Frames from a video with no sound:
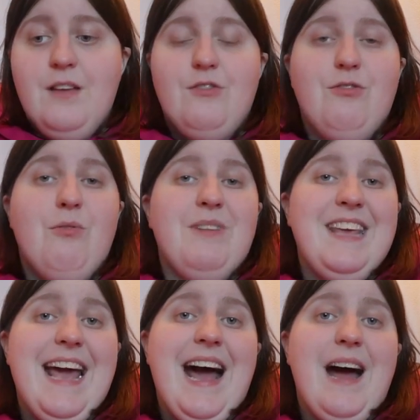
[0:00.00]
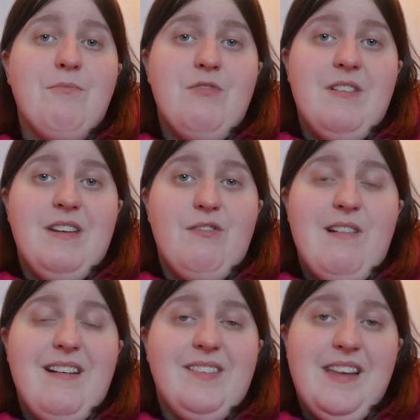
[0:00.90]
So yeah, I'm
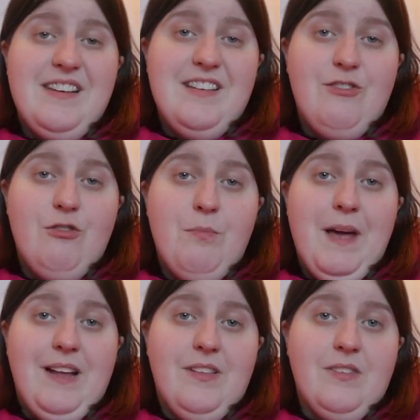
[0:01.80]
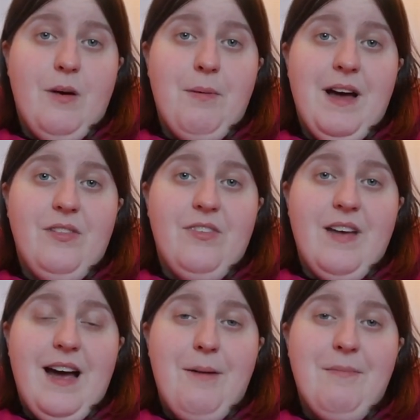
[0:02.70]
really excited to pick this up, and
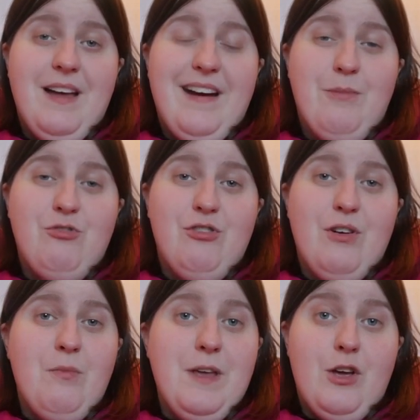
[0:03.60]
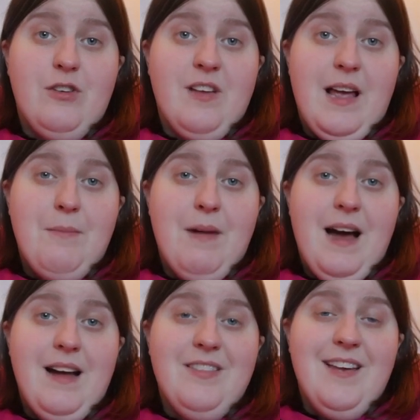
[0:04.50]
I'm sure it'll be a good time,
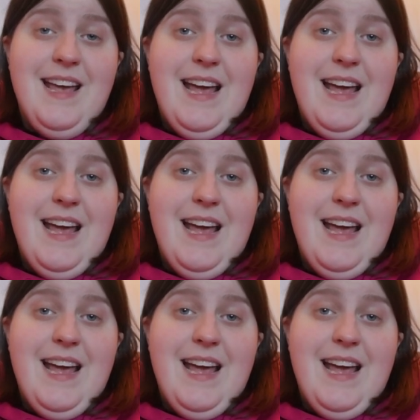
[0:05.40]
and